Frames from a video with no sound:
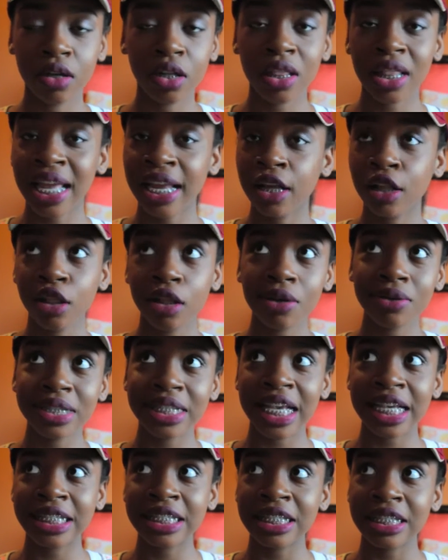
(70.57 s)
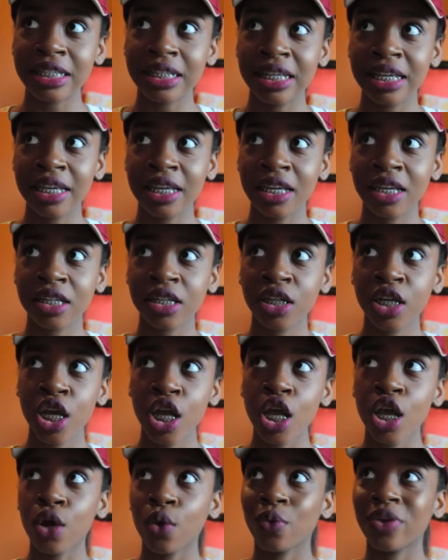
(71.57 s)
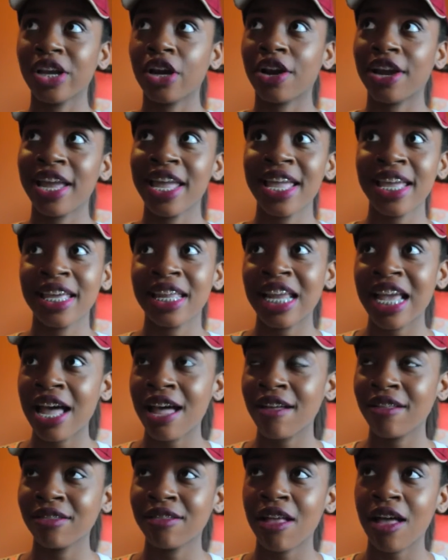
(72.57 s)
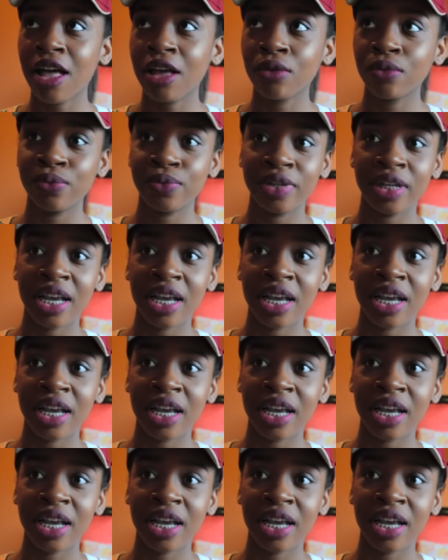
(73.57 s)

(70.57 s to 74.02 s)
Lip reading: like close as in we are hanging out a lot.